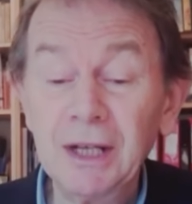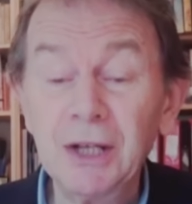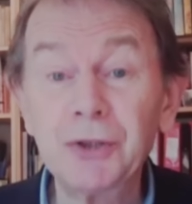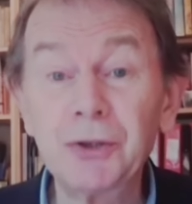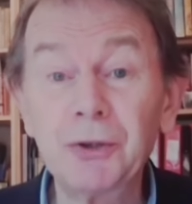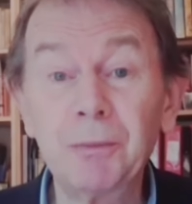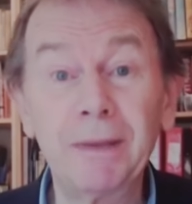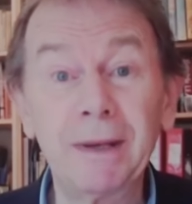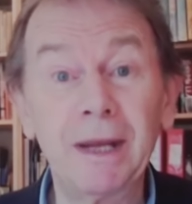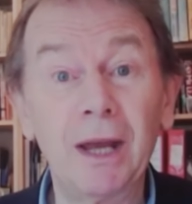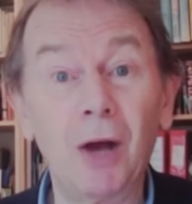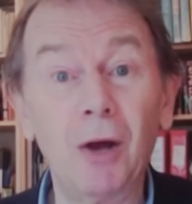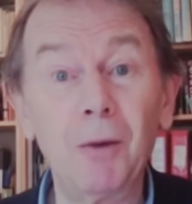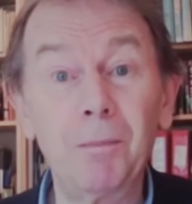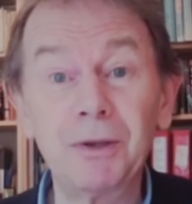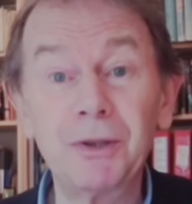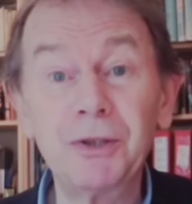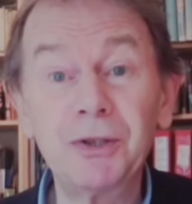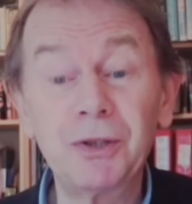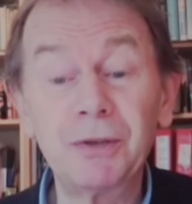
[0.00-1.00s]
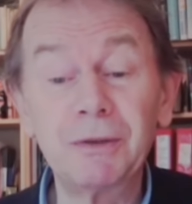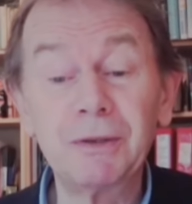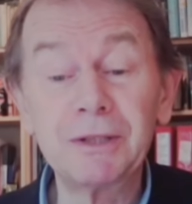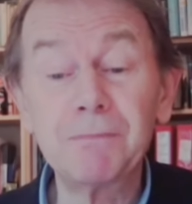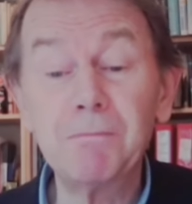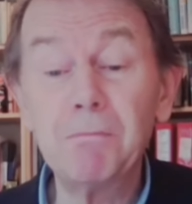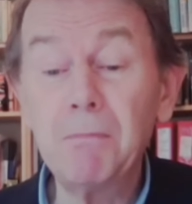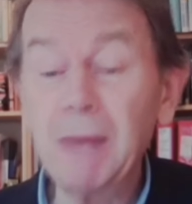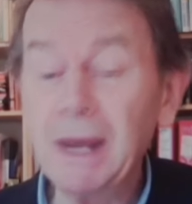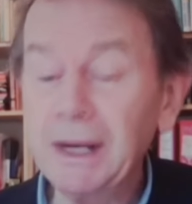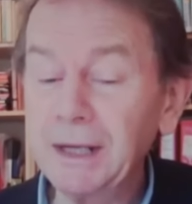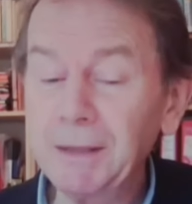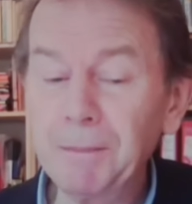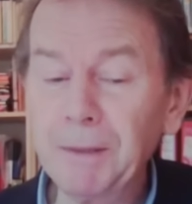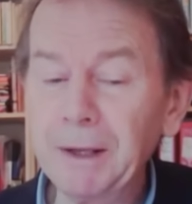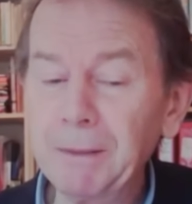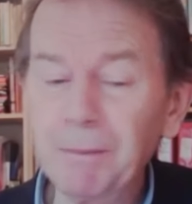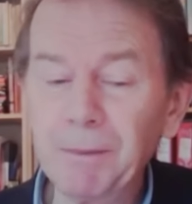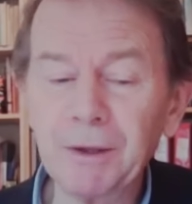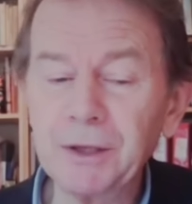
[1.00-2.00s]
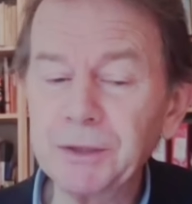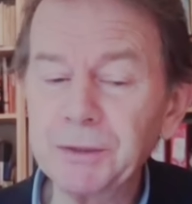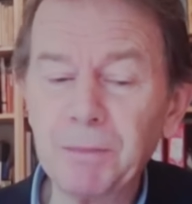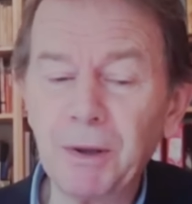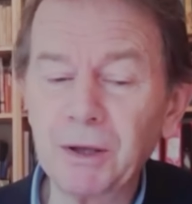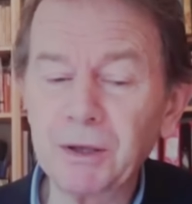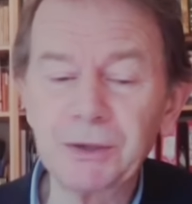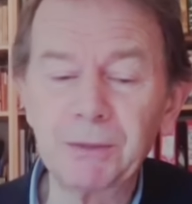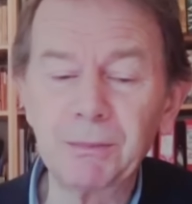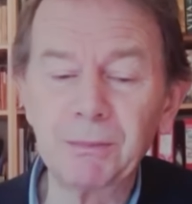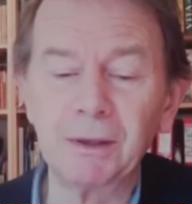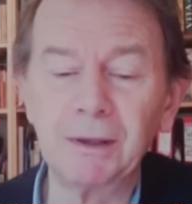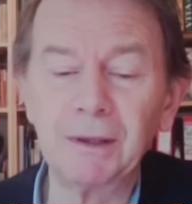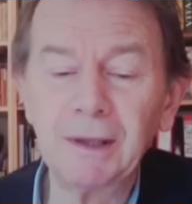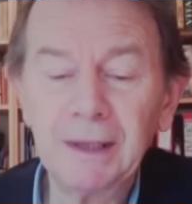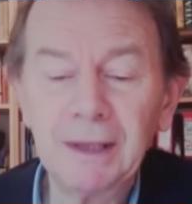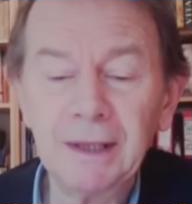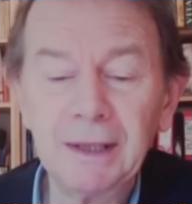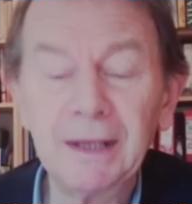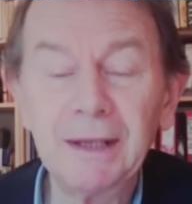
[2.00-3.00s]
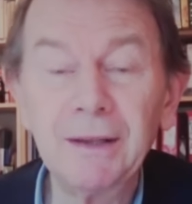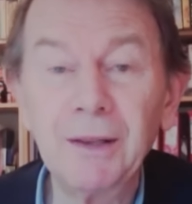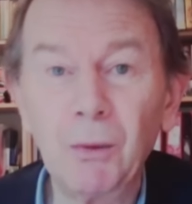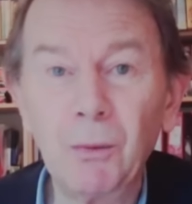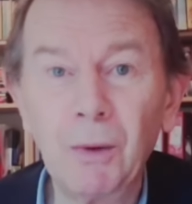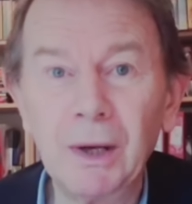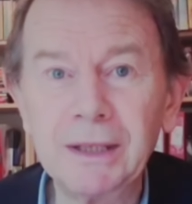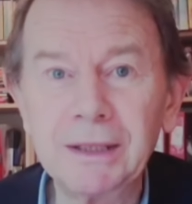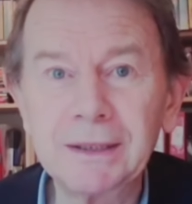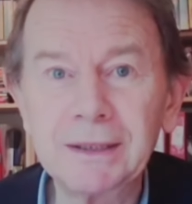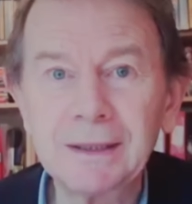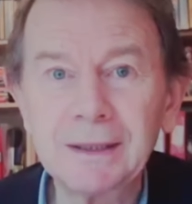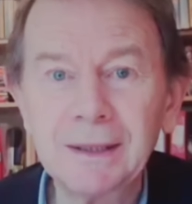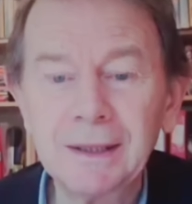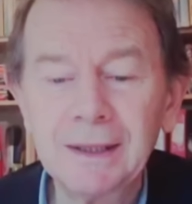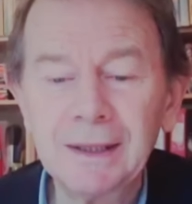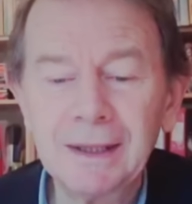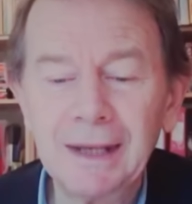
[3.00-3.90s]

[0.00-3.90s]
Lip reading: should be open to as many people as possible in the West.